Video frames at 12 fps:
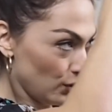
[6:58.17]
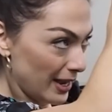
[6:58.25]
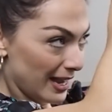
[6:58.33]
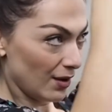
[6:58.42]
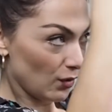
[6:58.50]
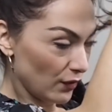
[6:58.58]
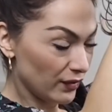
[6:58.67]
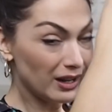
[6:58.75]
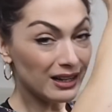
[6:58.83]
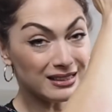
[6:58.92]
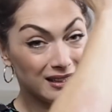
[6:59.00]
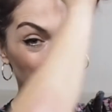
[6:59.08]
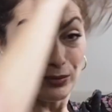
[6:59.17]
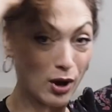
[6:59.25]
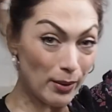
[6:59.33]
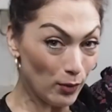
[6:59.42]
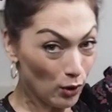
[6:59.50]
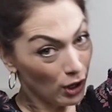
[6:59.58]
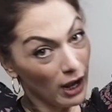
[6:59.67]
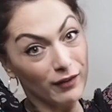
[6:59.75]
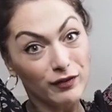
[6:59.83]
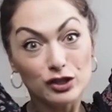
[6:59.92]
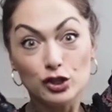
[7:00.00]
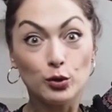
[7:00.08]
hair off. And like I said, I'm not going
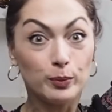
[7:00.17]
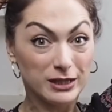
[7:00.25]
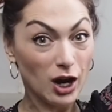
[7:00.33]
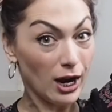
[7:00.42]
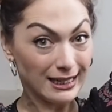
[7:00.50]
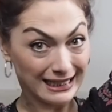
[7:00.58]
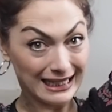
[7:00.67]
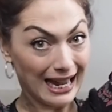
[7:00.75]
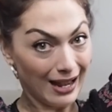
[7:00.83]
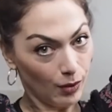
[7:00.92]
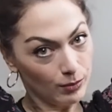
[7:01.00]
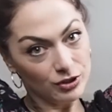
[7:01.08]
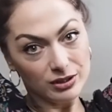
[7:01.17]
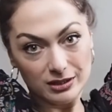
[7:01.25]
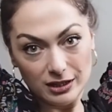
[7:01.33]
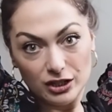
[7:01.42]
for super tidy now, I'm just